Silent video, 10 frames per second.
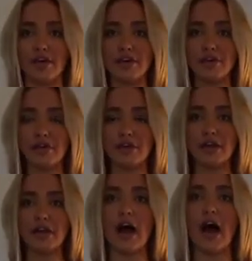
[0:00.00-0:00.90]
you.
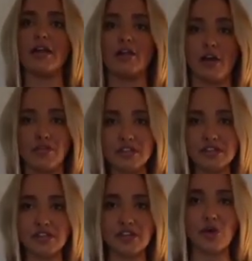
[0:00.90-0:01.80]
I love
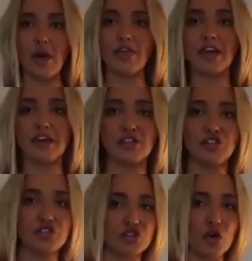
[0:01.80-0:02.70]
this suit. I think it's
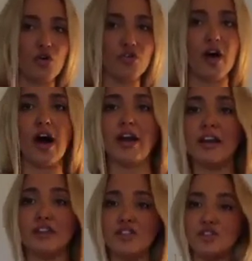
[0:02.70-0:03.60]
so fun.
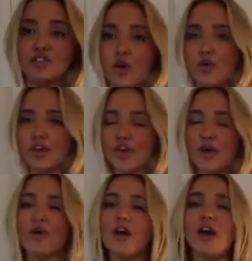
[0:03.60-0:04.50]
It's so
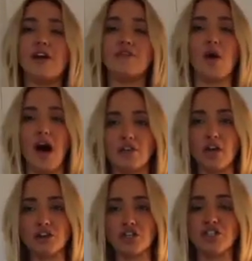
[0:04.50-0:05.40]
cute. If you have a
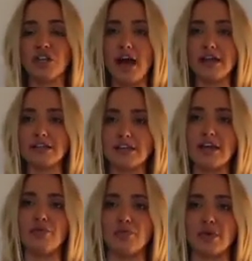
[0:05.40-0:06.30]
larger chest,
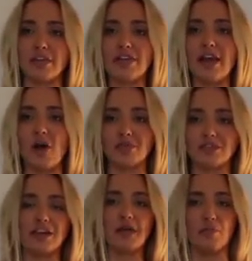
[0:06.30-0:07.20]
it really like
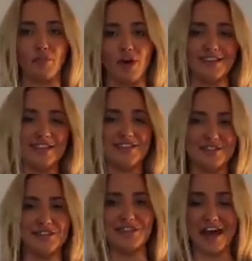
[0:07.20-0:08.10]
almost like compresses
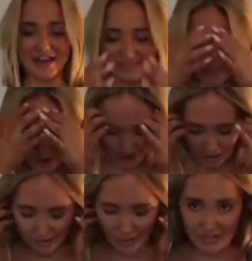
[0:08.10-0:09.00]
your chest.
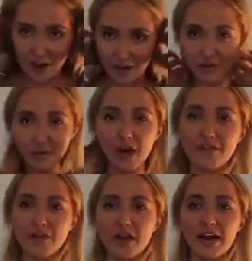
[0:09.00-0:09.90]
So it's comfortable.
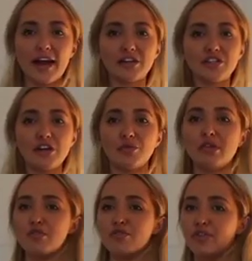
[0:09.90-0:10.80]
I feel like I can actually
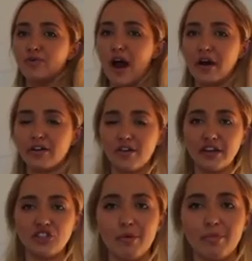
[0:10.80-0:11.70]
really move around and
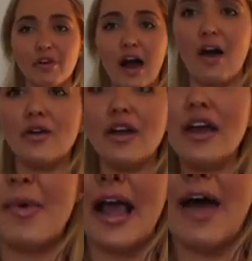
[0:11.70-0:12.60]
like jump around.
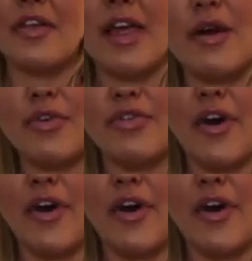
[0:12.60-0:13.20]
I'm like at the lake with